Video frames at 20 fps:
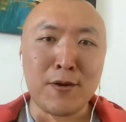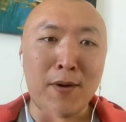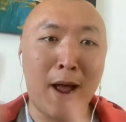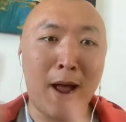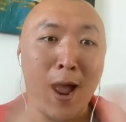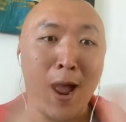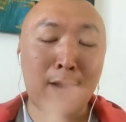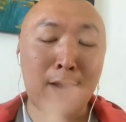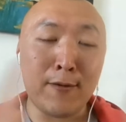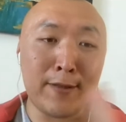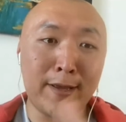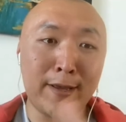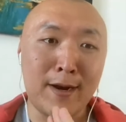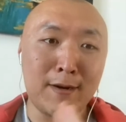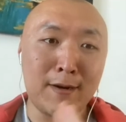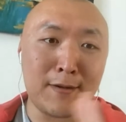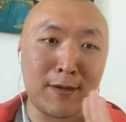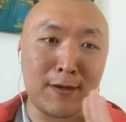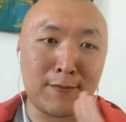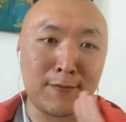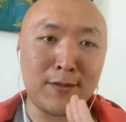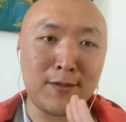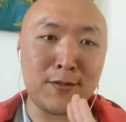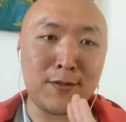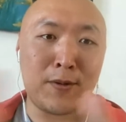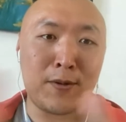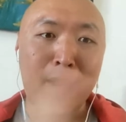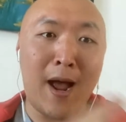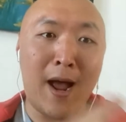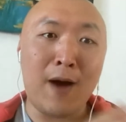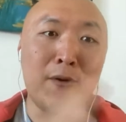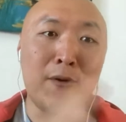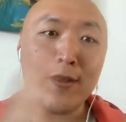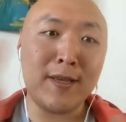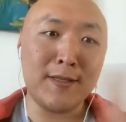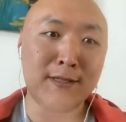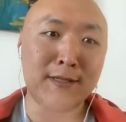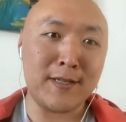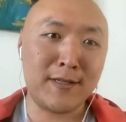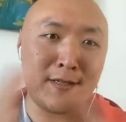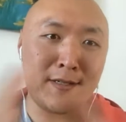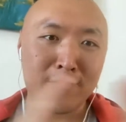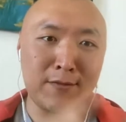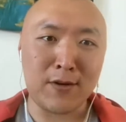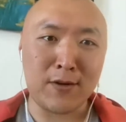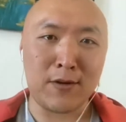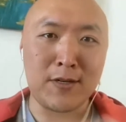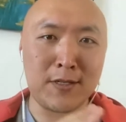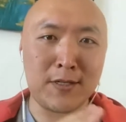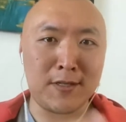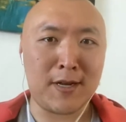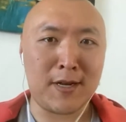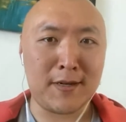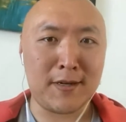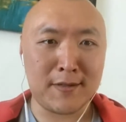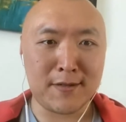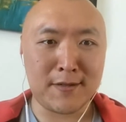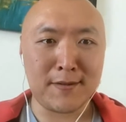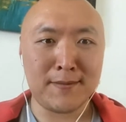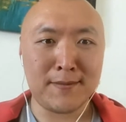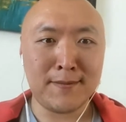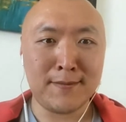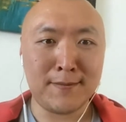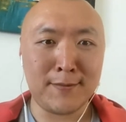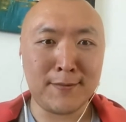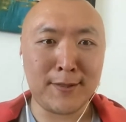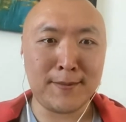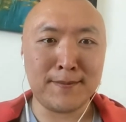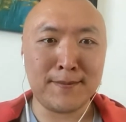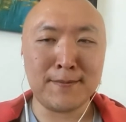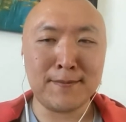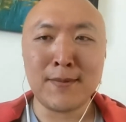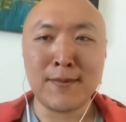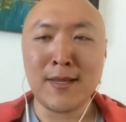how they are governed or how the incentives are designed, right?